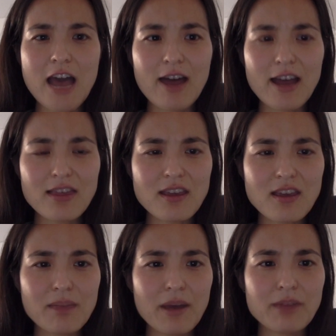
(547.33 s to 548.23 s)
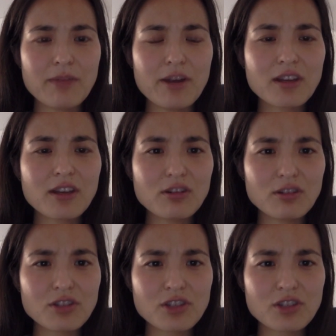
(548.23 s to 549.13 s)
I think about American
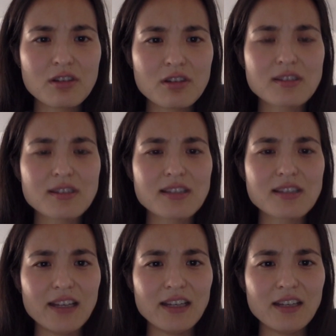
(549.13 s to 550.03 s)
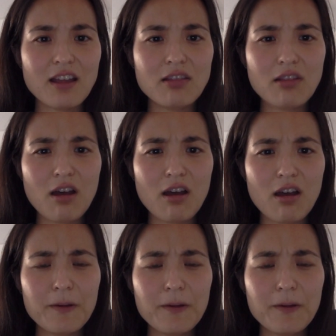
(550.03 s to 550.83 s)
culture, society, and law.